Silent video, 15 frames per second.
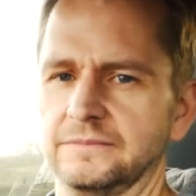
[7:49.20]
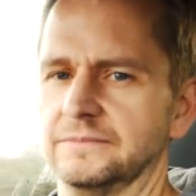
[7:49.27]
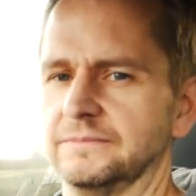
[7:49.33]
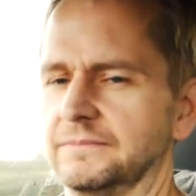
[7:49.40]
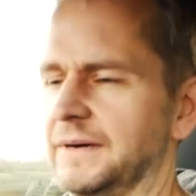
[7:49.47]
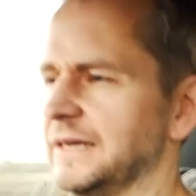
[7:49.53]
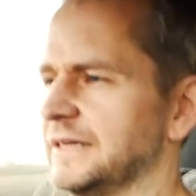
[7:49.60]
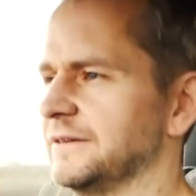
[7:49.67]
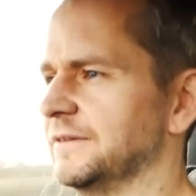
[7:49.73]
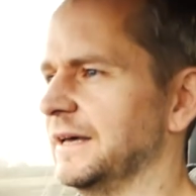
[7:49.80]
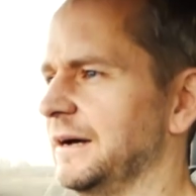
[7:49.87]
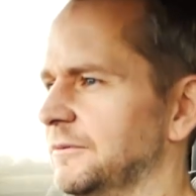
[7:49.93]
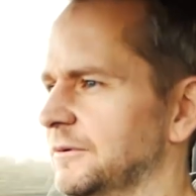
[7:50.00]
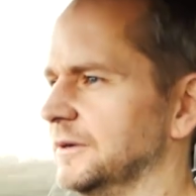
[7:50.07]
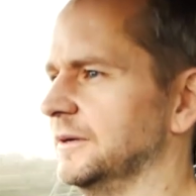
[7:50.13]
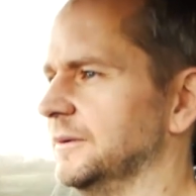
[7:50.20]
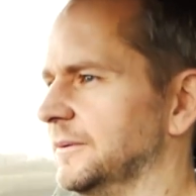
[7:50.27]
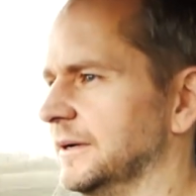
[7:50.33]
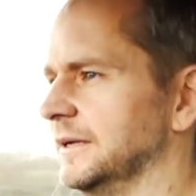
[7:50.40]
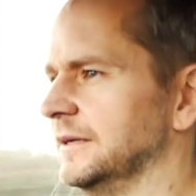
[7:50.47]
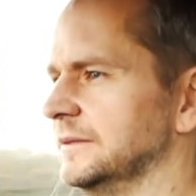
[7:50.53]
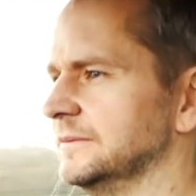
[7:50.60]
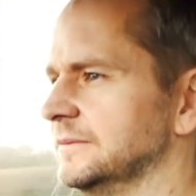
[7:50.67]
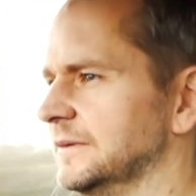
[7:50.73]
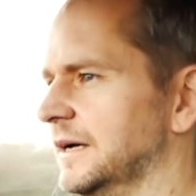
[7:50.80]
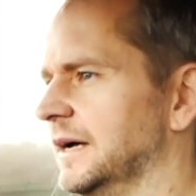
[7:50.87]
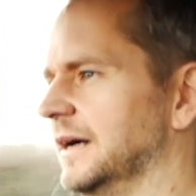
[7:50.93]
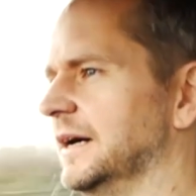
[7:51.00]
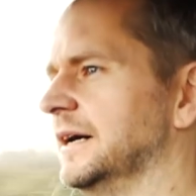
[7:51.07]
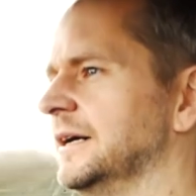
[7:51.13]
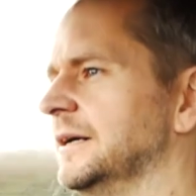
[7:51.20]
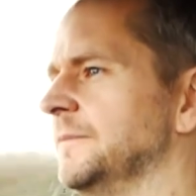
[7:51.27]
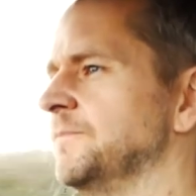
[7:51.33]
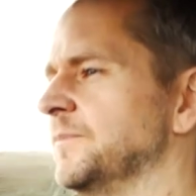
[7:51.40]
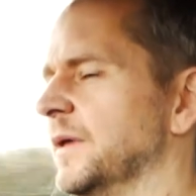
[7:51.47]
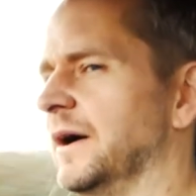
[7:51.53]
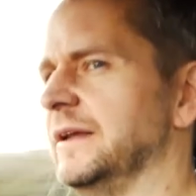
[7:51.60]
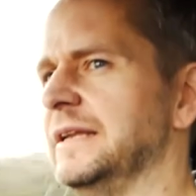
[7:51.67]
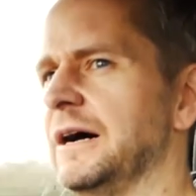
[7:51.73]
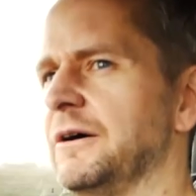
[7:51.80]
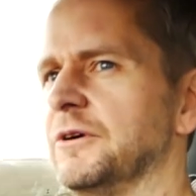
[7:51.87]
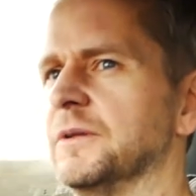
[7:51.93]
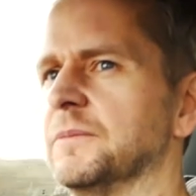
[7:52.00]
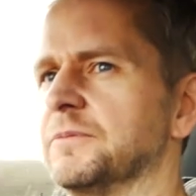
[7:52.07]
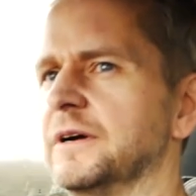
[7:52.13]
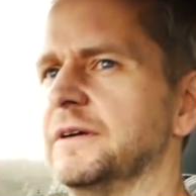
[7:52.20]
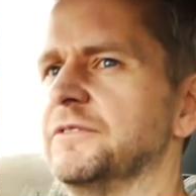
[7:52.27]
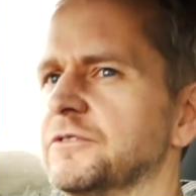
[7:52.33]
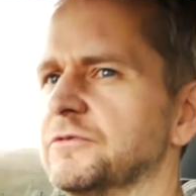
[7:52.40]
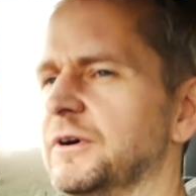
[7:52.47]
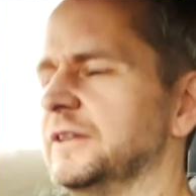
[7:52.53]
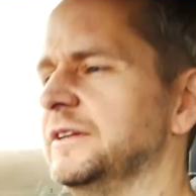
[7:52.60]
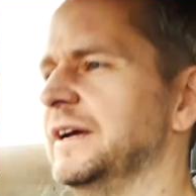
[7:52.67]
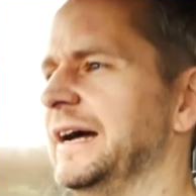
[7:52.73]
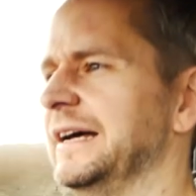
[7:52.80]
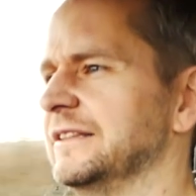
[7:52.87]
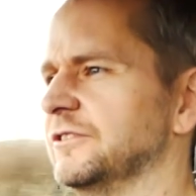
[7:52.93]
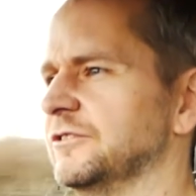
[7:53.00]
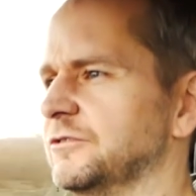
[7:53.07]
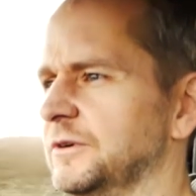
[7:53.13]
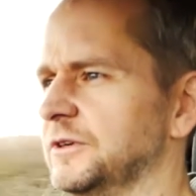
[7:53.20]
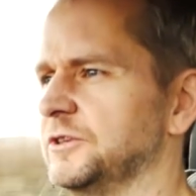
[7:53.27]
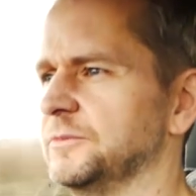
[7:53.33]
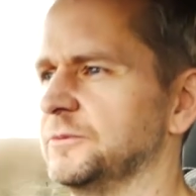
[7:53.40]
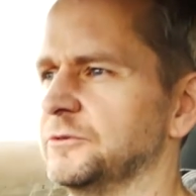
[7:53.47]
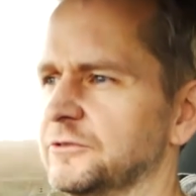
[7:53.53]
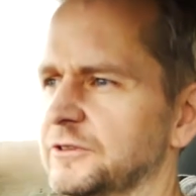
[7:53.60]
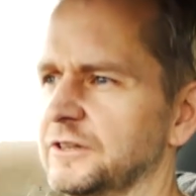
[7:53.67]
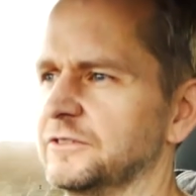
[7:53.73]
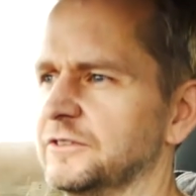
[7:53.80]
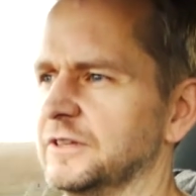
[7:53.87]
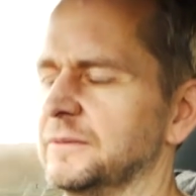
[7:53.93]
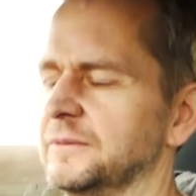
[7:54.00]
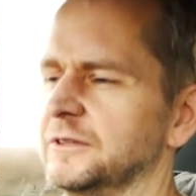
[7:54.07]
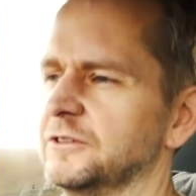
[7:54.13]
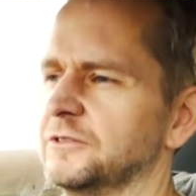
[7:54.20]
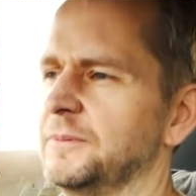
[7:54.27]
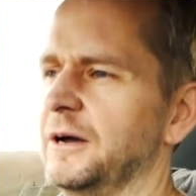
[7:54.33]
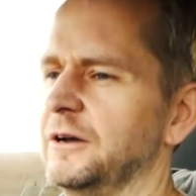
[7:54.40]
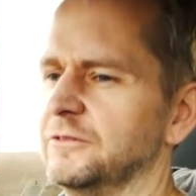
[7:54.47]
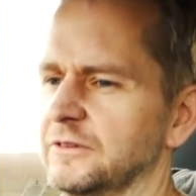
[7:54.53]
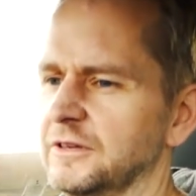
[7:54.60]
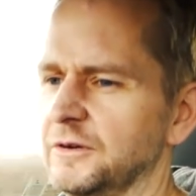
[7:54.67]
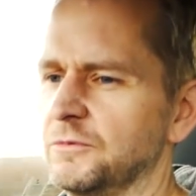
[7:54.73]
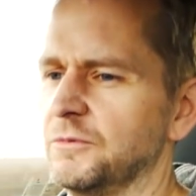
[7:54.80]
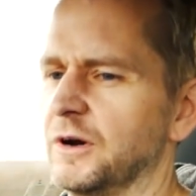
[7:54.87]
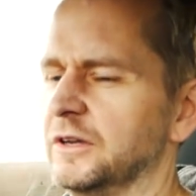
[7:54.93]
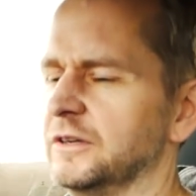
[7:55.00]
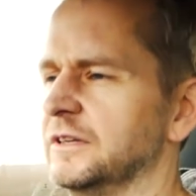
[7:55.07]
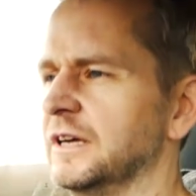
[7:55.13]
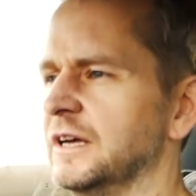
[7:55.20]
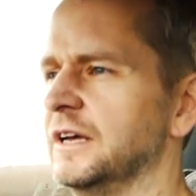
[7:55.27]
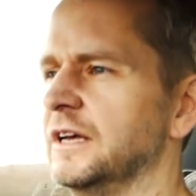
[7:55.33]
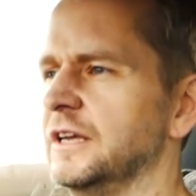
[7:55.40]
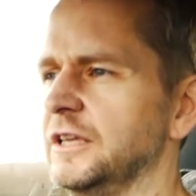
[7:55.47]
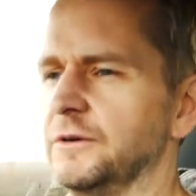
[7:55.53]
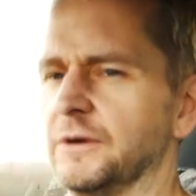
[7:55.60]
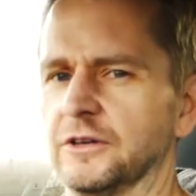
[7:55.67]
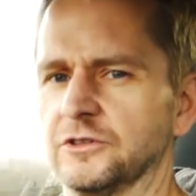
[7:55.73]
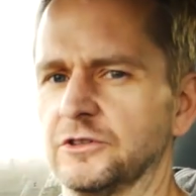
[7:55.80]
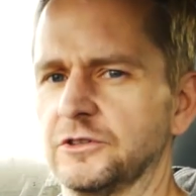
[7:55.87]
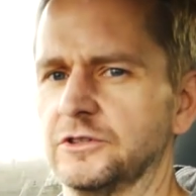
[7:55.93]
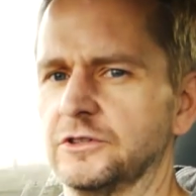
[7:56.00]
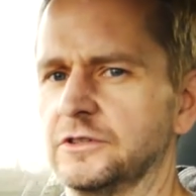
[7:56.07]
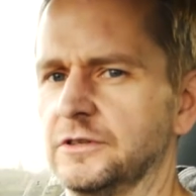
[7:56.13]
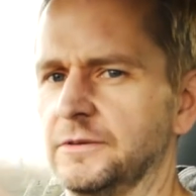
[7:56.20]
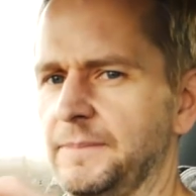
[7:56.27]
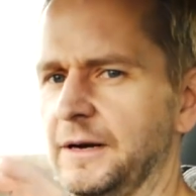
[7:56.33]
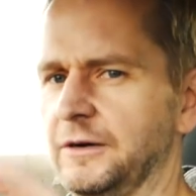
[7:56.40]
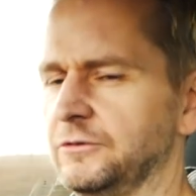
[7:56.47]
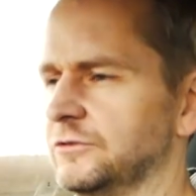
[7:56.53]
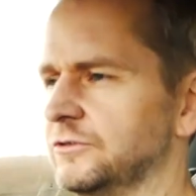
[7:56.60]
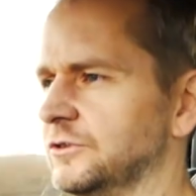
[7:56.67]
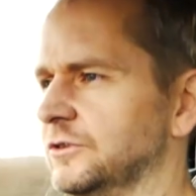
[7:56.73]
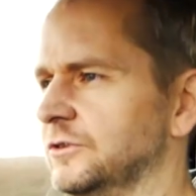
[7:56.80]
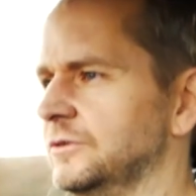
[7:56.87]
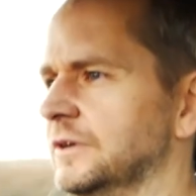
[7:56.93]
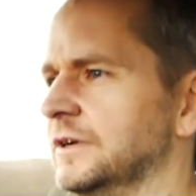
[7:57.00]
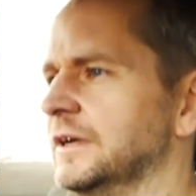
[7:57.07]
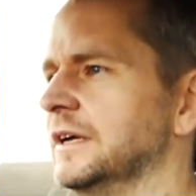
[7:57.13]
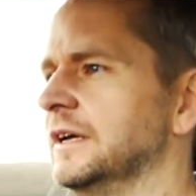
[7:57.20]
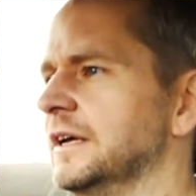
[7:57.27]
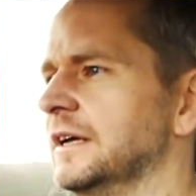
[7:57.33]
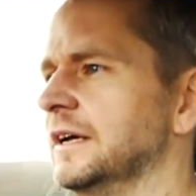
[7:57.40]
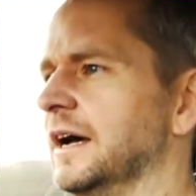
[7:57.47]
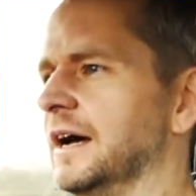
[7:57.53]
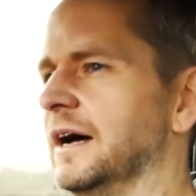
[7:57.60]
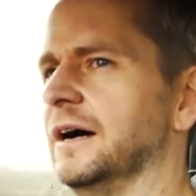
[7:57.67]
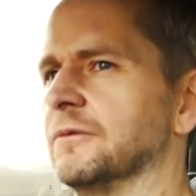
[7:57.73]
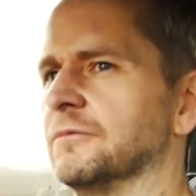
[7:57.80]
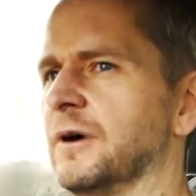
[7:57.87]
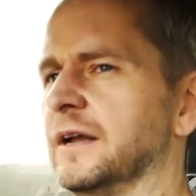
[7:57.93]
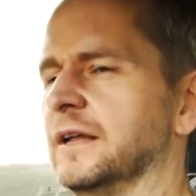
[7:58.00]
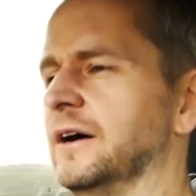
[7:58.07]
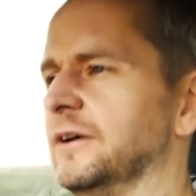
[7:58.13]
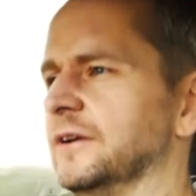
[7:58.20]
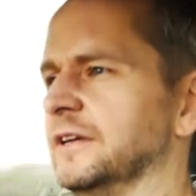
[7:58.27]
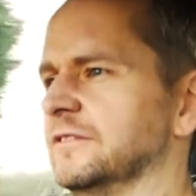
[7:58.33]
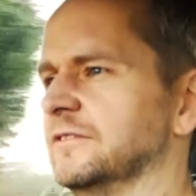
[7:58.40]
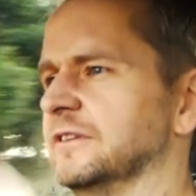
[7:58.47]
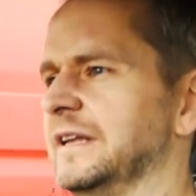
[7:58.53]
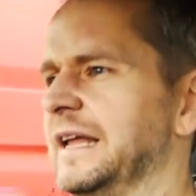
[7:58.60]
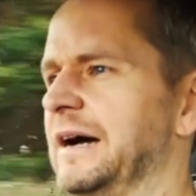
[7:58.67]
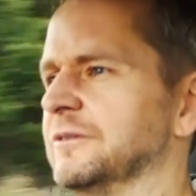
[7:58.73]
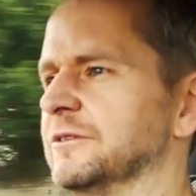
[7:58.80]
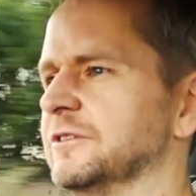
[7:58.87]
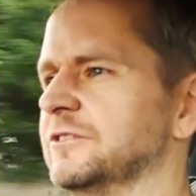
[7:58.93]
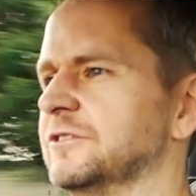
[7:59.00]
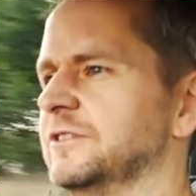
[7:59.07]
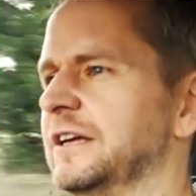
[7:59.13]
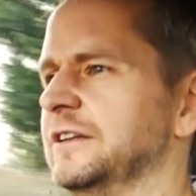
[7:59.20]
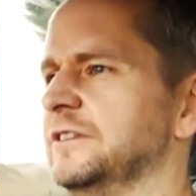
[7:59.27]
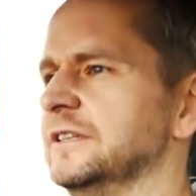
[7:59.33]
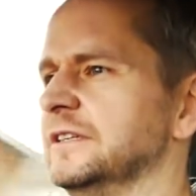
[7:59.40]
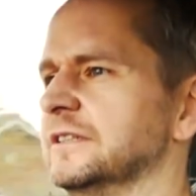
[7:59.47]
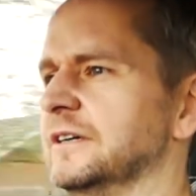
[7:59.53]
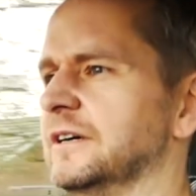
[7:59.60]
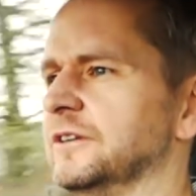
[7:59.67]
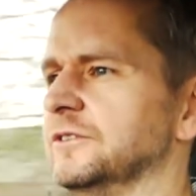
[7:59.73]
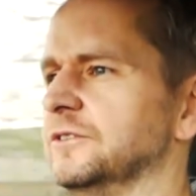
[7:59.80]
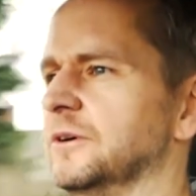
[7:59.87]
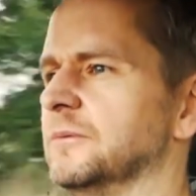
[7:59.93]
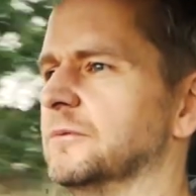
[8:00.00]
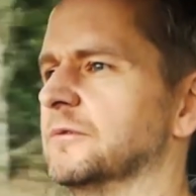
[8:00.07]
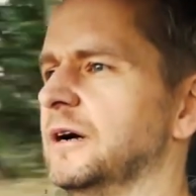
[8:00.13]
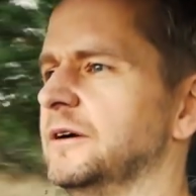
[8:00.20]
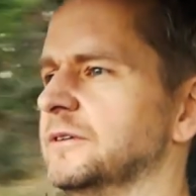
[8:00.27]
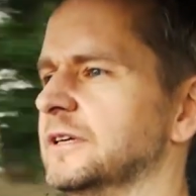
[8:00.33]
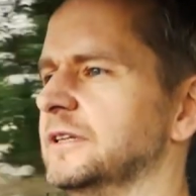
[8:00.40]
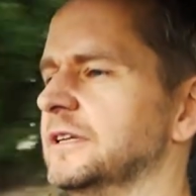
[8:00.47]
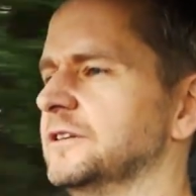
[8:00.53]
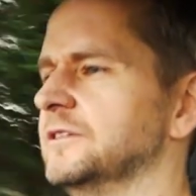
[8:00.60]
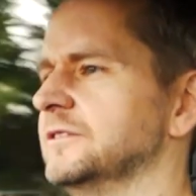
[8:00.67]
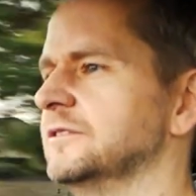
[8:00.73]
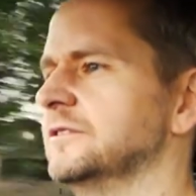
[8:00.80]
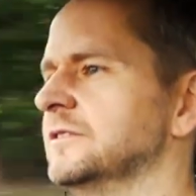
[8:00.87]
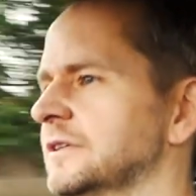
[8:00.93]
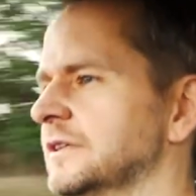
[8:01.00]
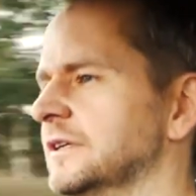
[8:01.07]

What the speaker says: Make of that what you will. I know on the previous one you had the switchable system, and supposedly you weren't supposed to run it on its loudest setting on normal road conditions.